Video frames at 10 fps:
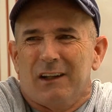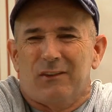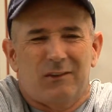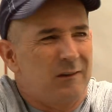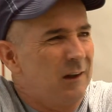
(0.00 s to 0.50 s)

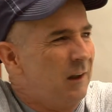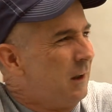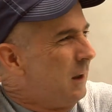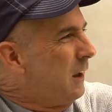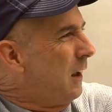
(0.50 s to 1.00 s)
it's
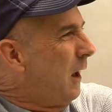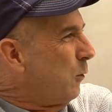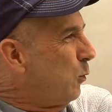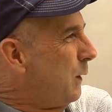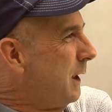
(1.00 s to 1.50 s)
a
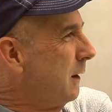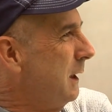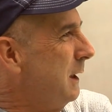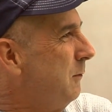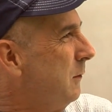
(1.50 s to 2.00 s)

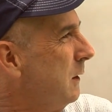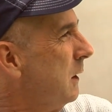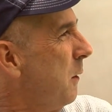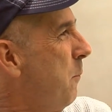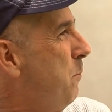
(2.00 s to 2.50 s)
really
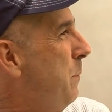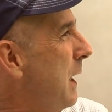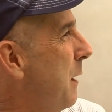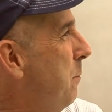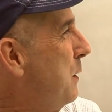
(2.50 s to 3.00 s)

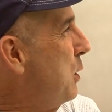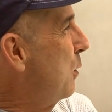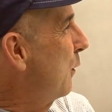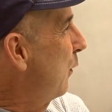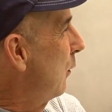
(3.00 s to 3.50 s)
big,
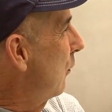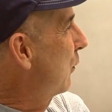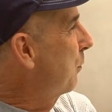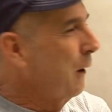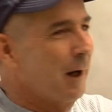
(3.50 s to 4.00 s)
beautiful,
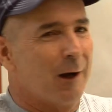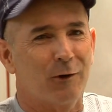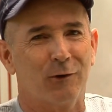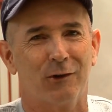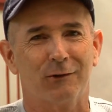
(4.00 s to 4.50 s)
spread
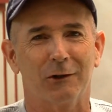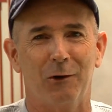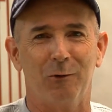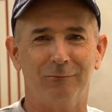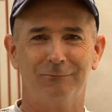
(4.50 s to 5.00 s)
out artistic
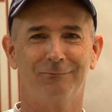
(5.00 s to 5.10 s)
home.